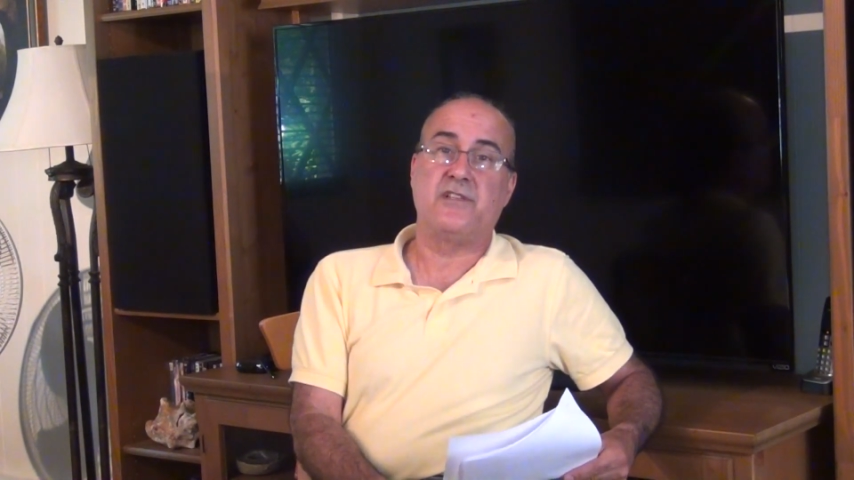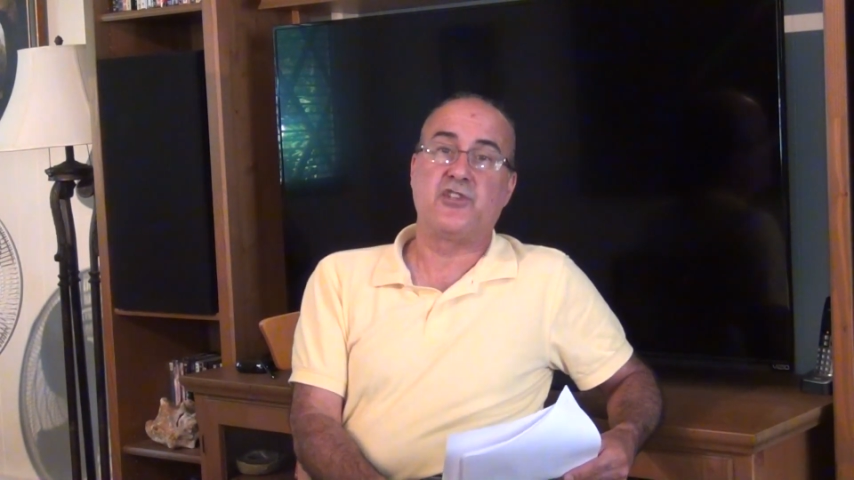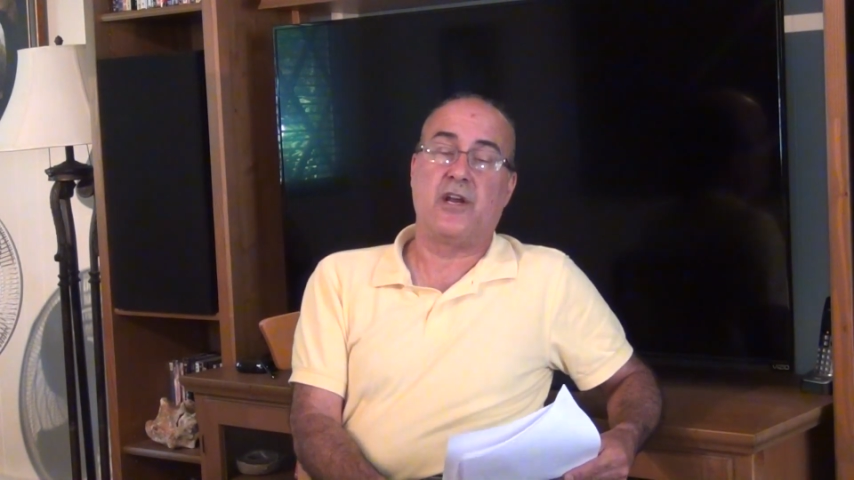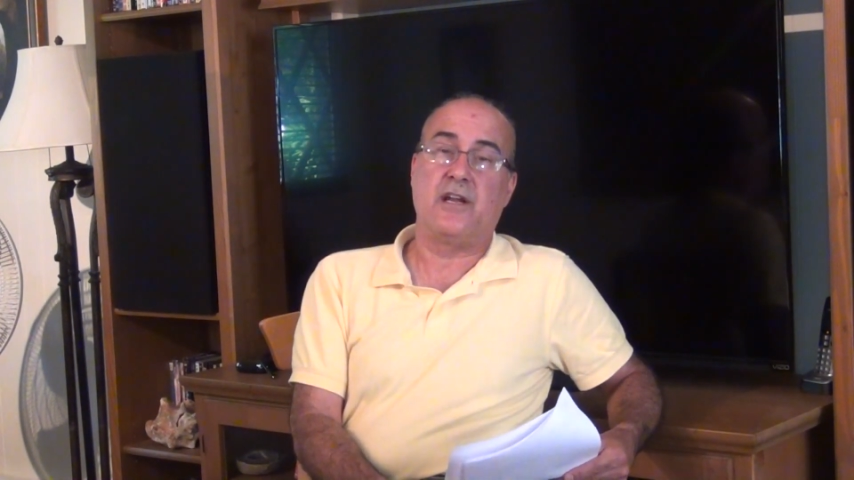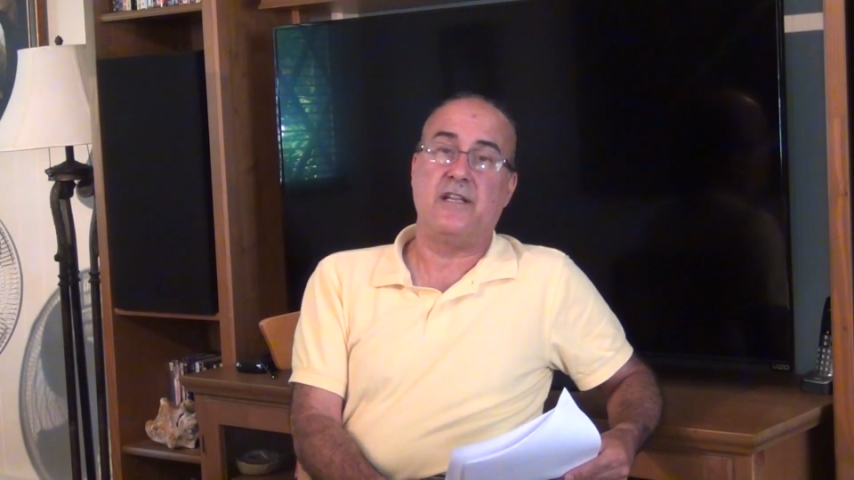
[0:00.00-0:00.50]

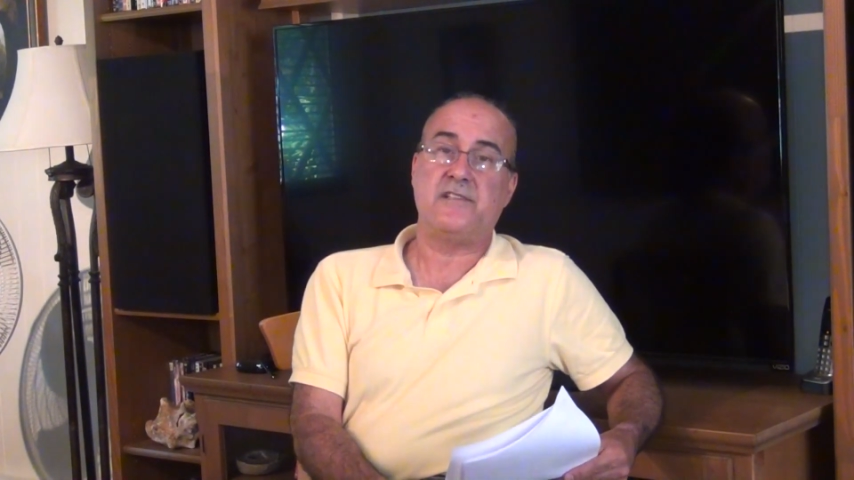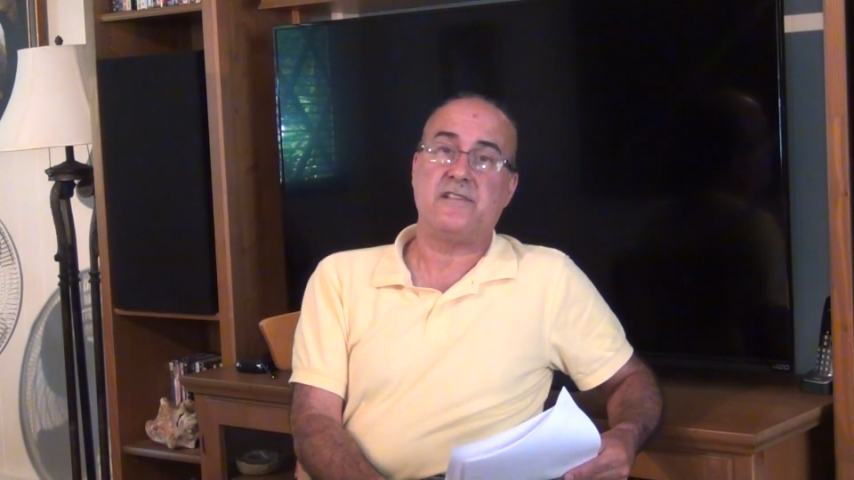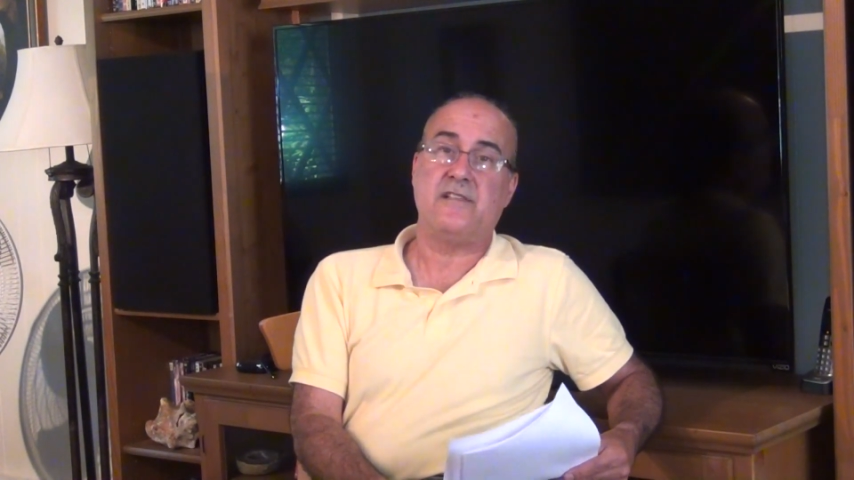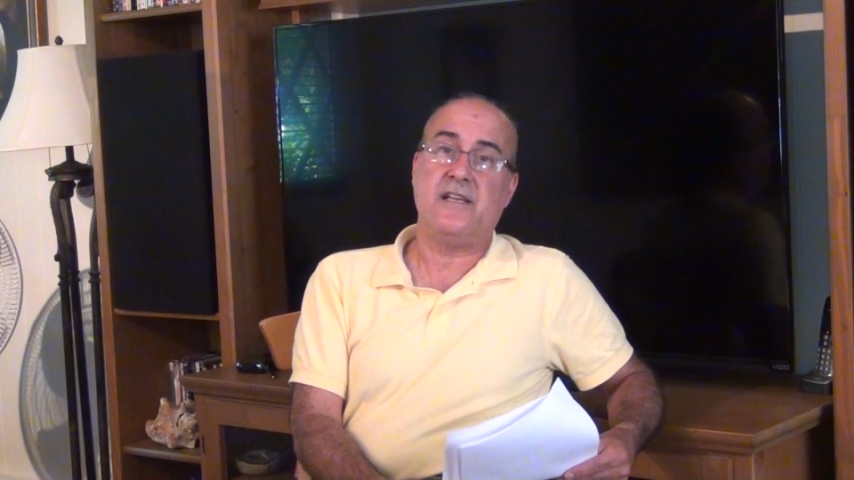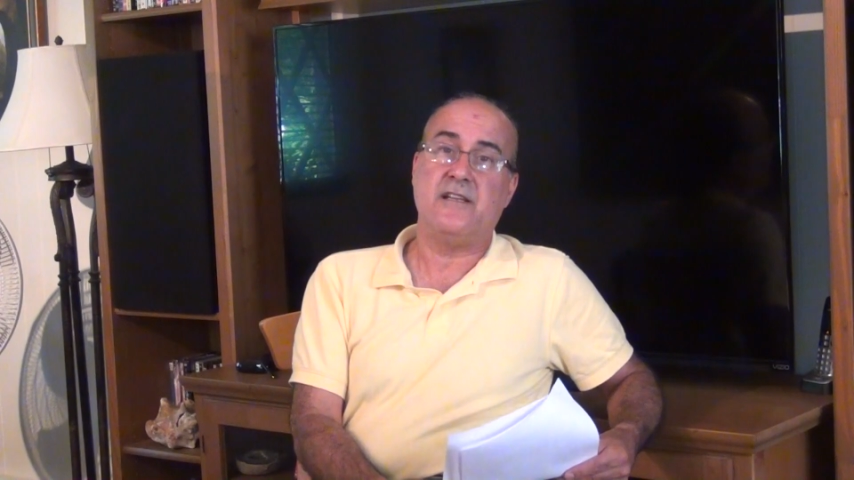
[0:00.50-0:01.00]

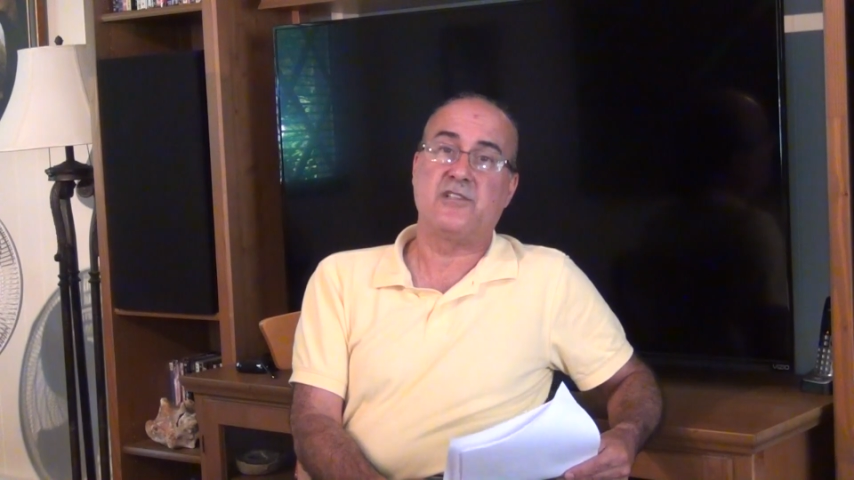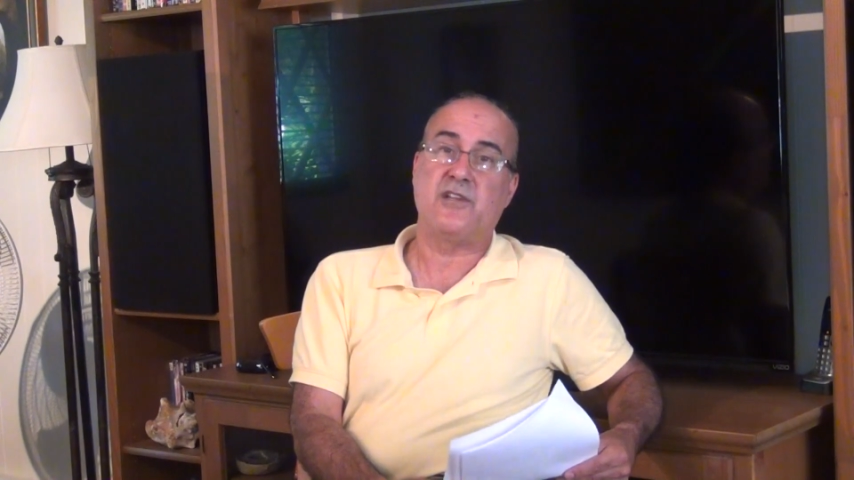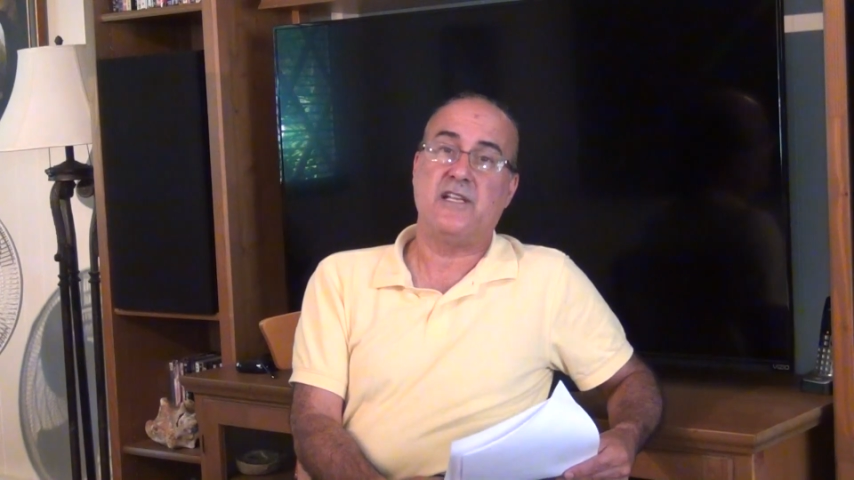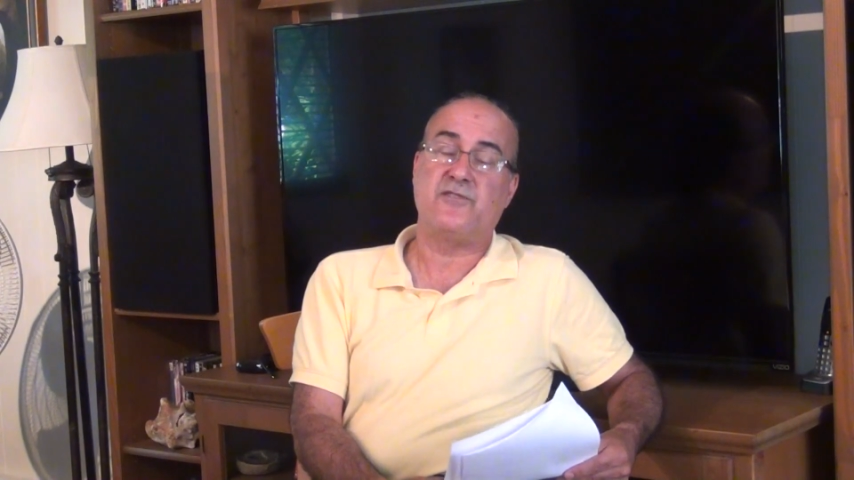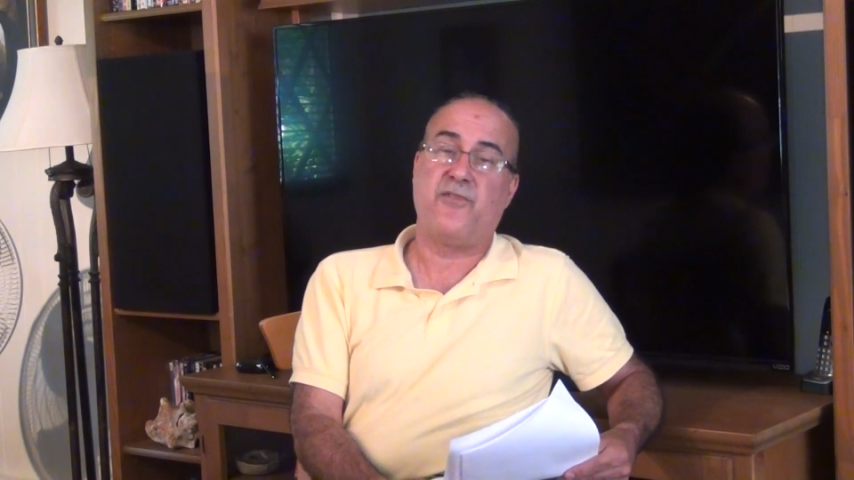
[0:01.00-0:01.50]
journalist is